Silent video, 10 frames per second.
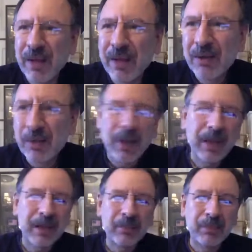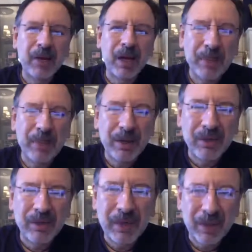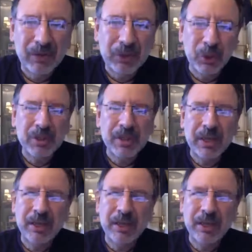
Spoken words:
you're probably going to put on a pair of shorts that are the